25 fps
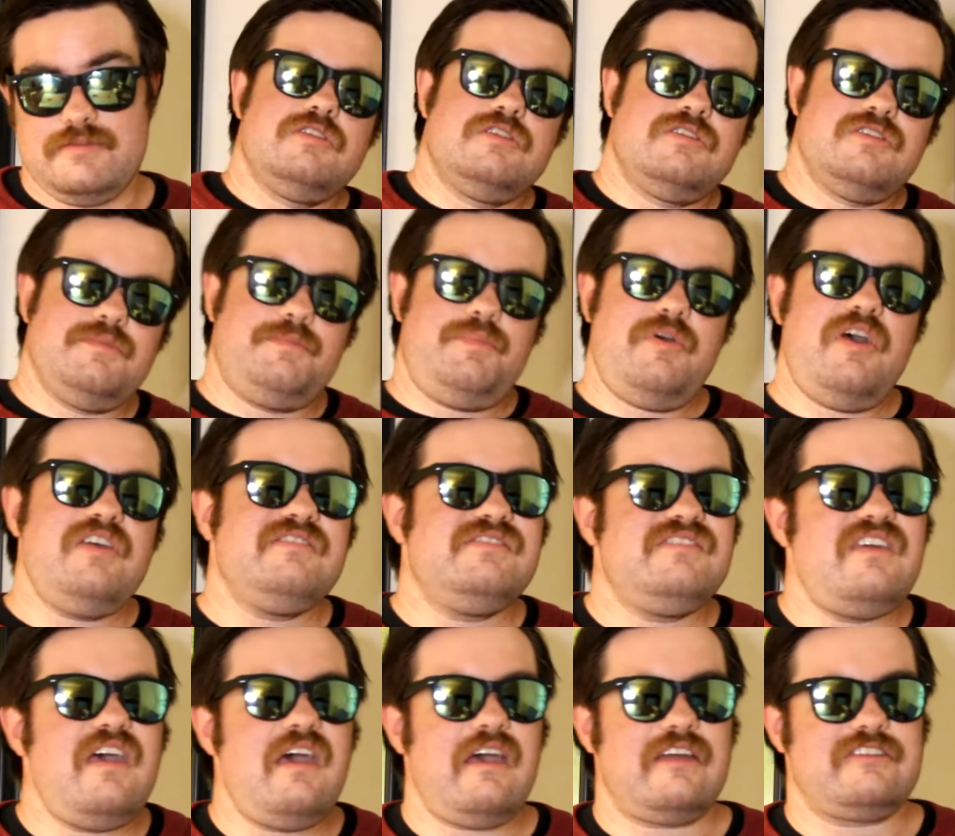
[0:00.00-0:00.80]
The
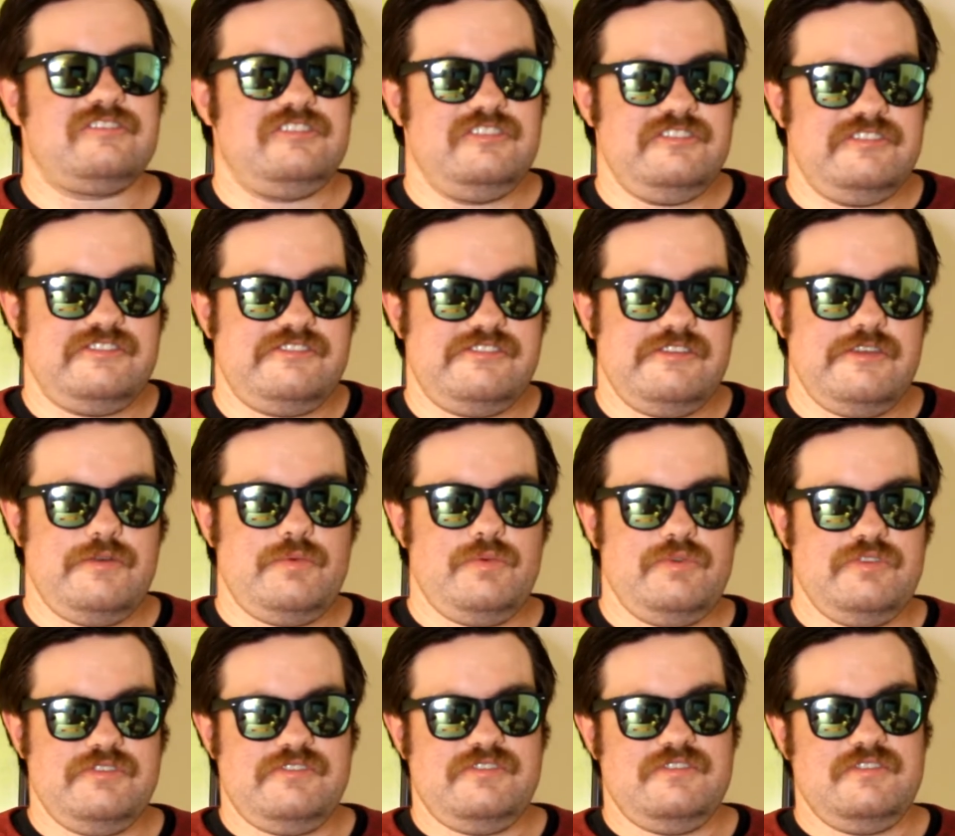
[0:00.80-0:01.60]
best action
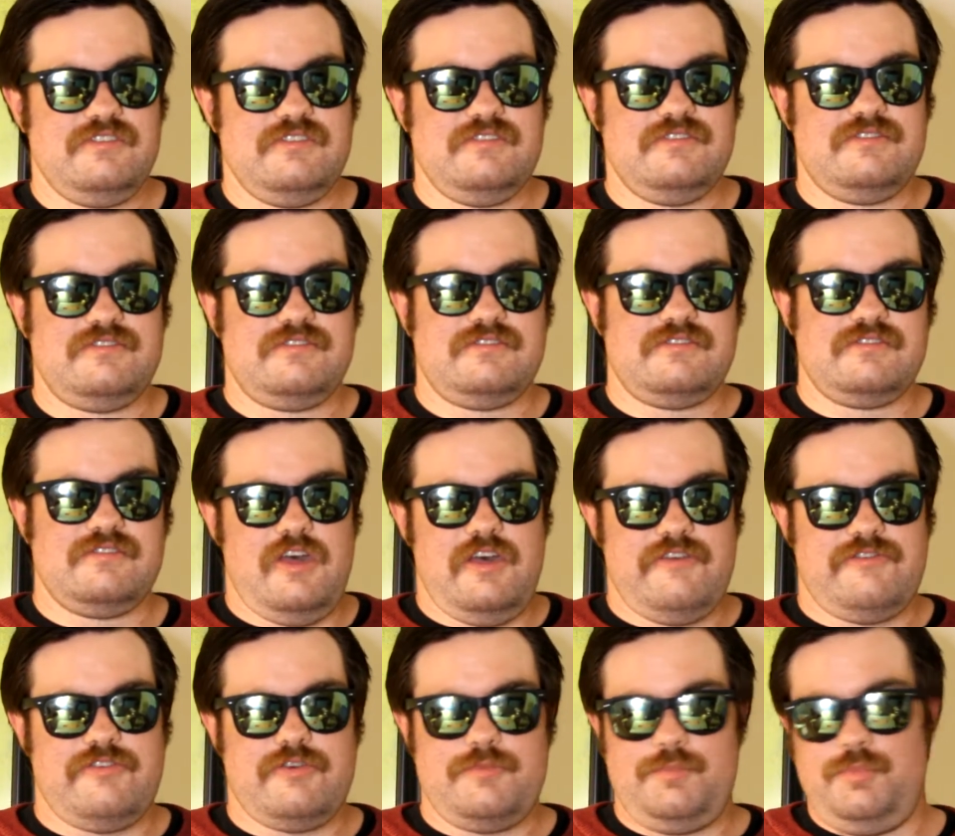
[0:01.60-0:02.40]
sequences
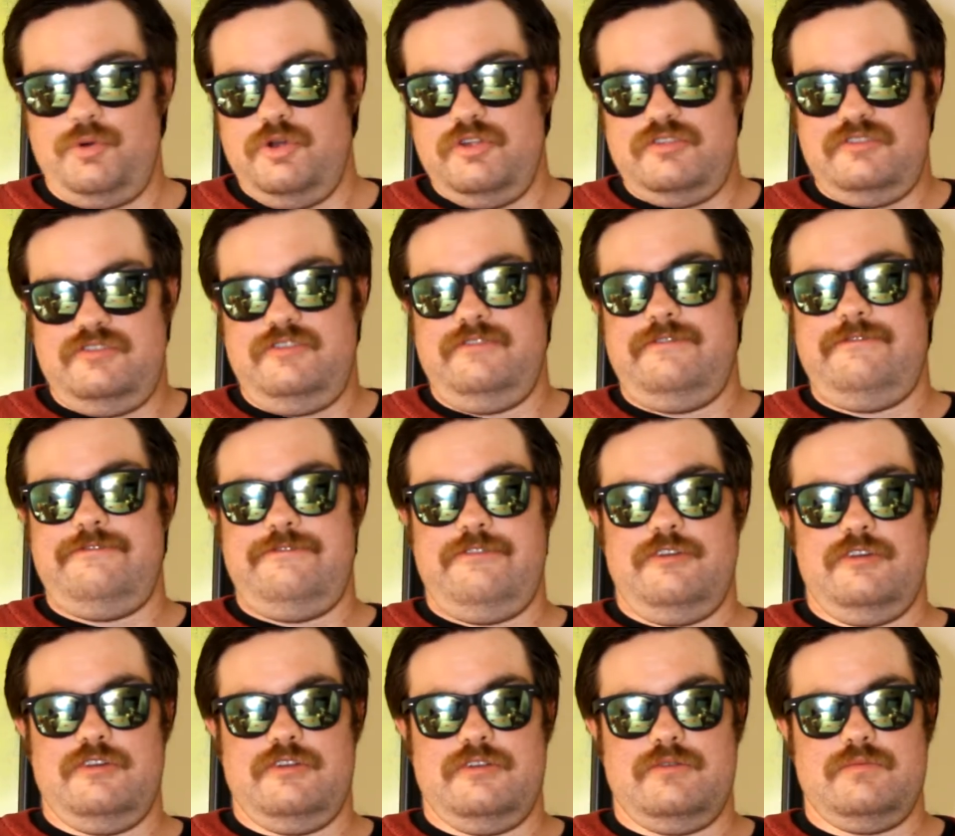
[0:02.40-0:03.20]
ever put to
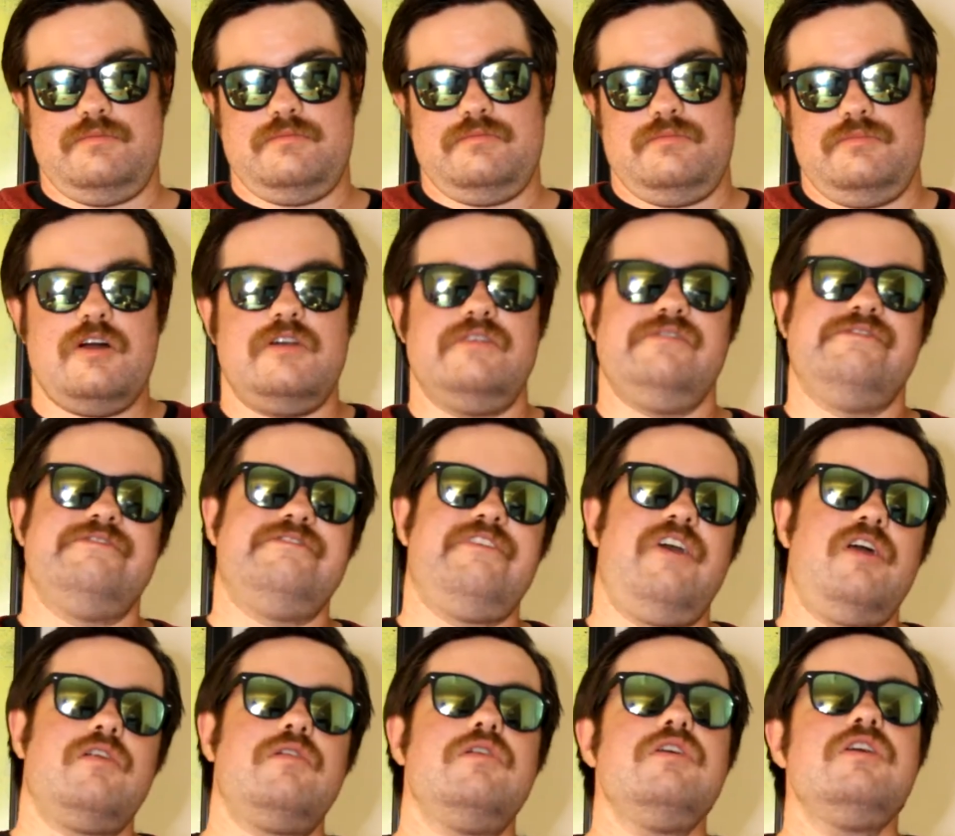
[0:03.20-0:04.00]
film are
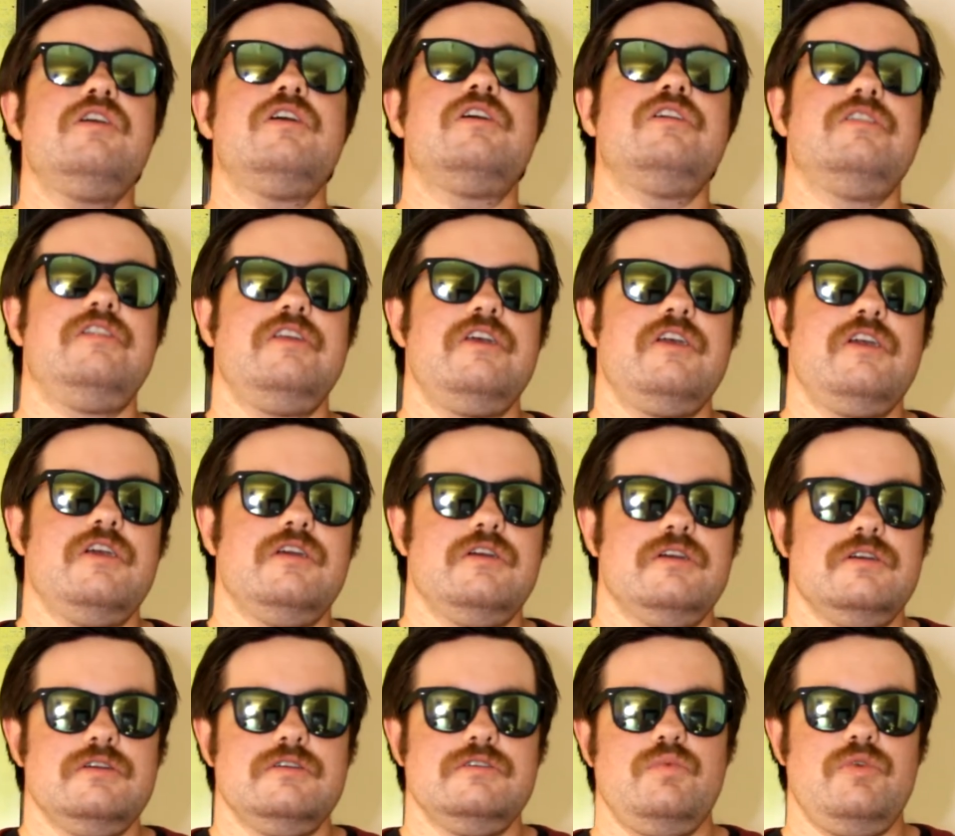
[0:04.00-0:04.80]
very
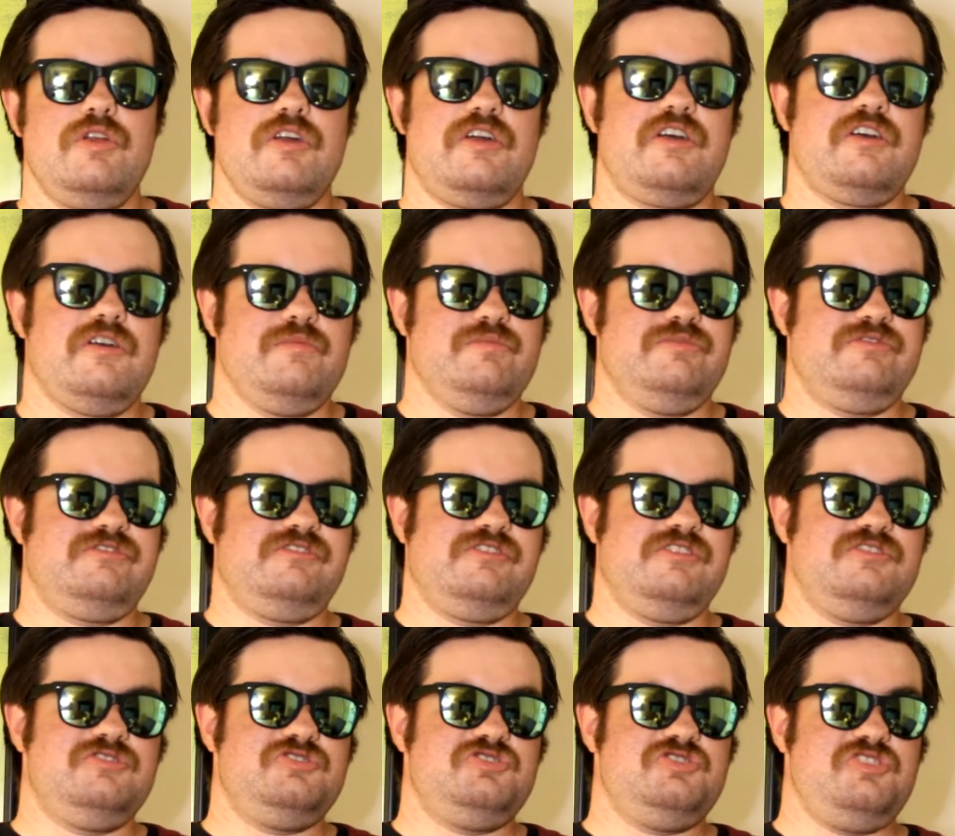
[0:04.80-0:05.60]
clear when it comes to
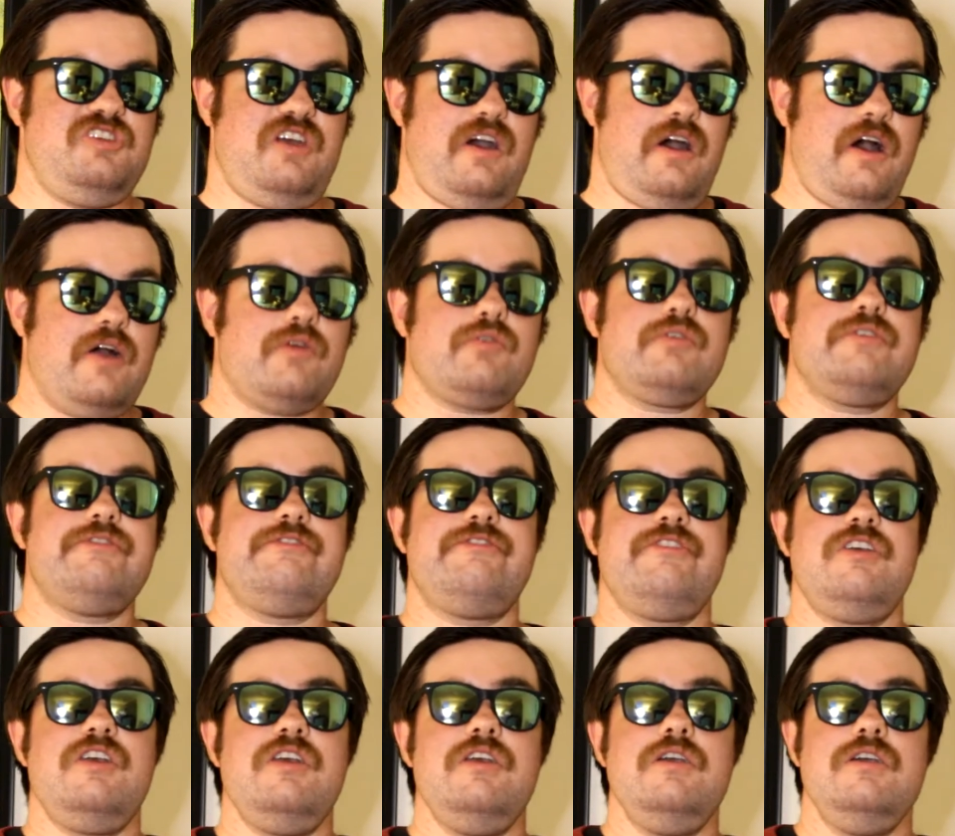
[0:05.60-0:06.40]

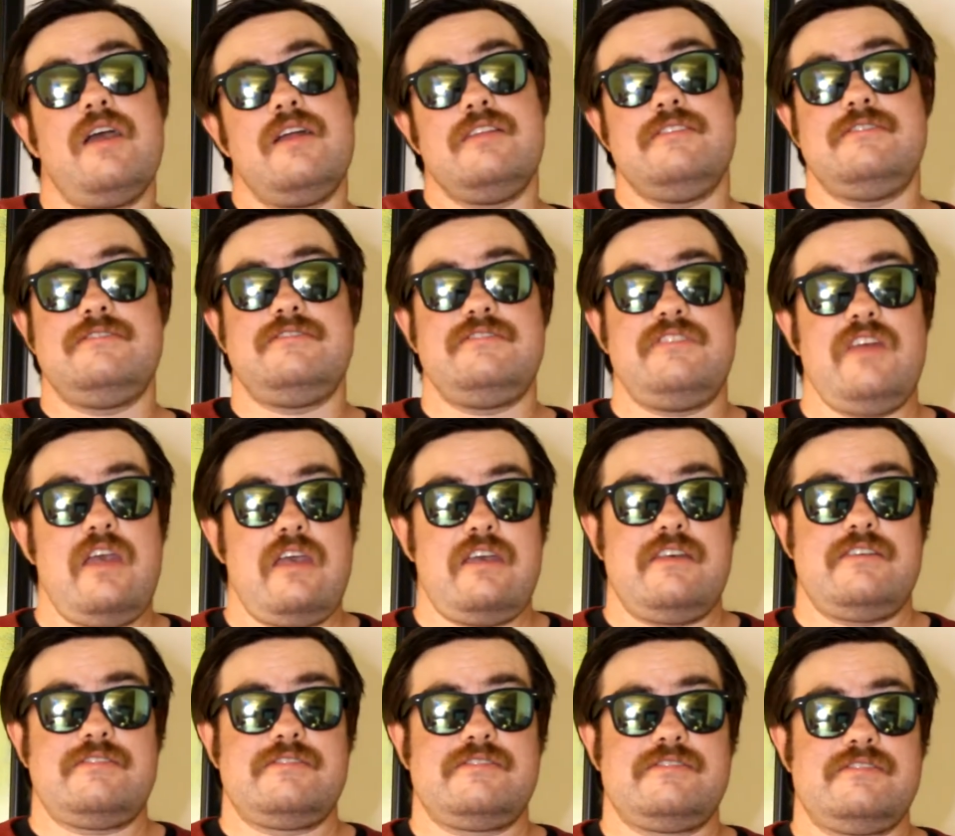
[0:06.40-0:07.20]
geography and
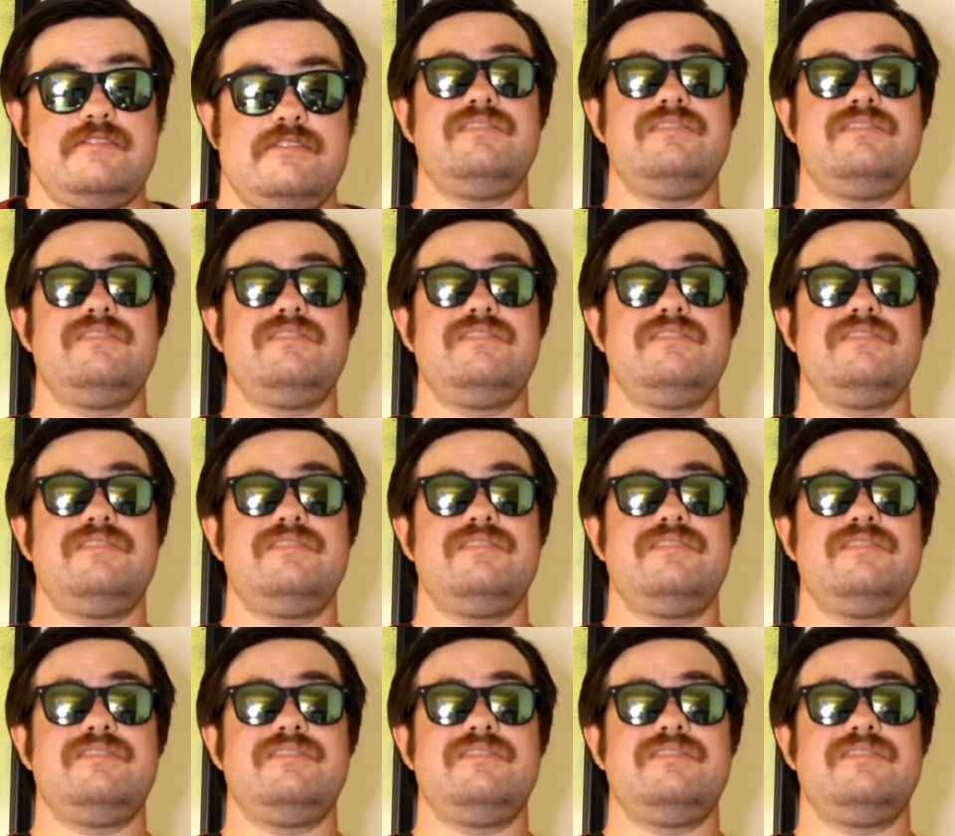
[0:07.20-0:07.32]
stakes.